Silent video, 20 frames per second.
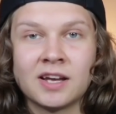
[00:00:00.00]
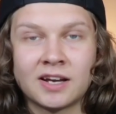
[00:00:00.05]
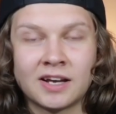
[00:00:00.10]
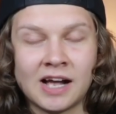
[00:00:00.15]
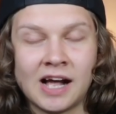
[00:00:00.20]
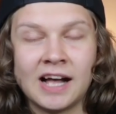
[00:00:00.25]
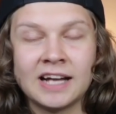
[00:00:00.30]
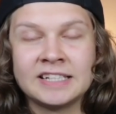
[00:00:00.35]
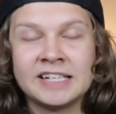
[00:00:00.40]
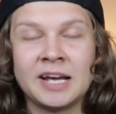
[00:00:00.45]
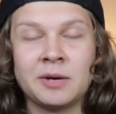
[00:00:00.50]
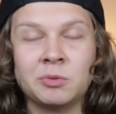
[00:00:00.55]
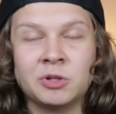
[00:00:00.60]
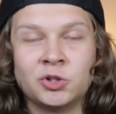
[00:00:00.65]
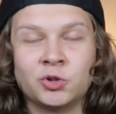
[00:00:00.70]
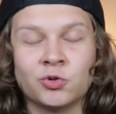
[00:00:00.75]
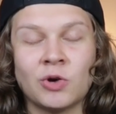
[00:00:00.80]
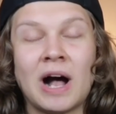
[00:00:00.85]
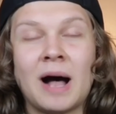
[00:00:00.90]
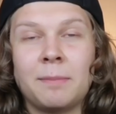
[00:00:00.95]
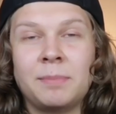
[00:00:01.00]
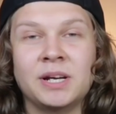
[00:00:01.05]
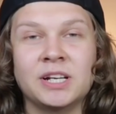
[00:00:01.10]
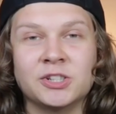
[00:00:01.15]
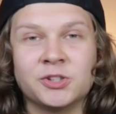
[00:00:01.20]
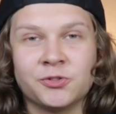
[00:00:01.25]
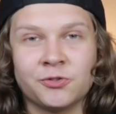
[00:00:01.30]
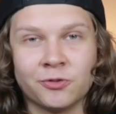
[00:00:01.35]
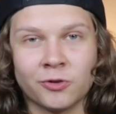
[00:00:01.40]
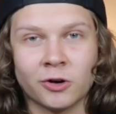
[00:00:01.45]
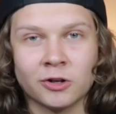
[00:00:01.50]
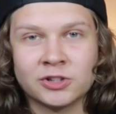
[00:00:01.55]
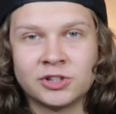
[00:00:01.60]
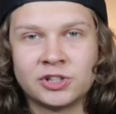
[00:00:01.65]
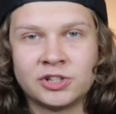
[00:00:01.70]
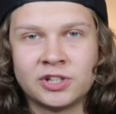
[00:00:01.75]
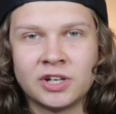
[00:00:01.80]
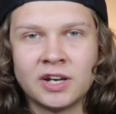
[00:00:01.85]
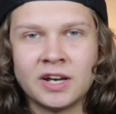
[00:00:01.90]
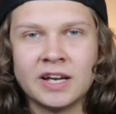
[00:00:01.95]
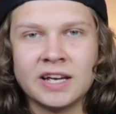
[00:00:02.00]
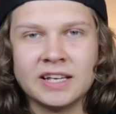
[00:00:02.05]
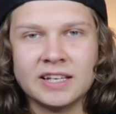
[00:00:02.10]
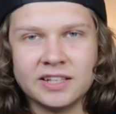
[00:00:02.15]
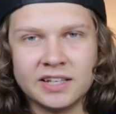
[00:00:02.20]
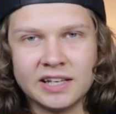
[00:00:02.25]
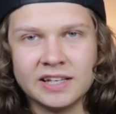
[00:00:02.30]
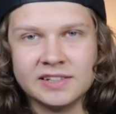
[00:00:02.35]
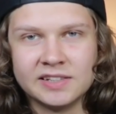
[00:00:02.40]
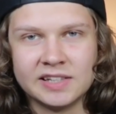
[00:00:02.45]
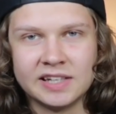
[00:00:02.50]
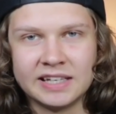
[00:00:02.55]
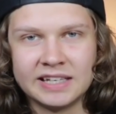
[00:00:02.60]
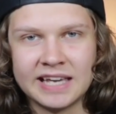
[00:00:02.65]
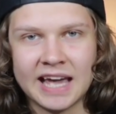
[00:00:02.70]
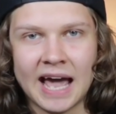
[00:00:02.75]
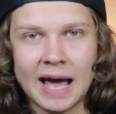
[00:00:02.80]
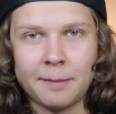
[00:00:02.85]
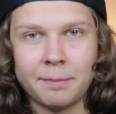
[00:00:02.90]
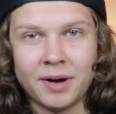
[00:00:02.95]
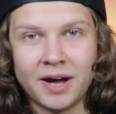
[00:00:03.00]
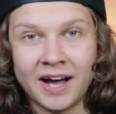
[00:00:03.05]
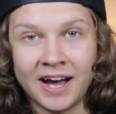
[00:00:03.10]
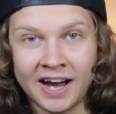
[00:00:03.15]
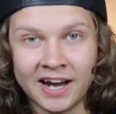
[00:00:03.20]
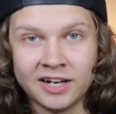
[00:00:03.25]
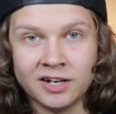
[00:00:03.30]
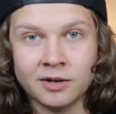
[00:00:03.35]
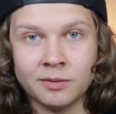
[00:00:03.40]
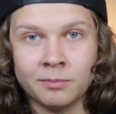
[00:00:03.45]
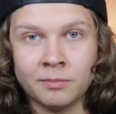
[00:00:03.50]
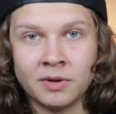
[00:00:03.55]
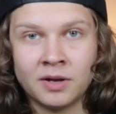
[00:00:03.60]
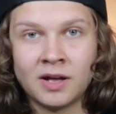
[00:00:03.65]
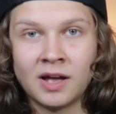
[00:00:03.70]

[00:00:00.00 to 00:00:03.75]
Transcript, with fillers: Kanye would drop his first Yeezy Gap item.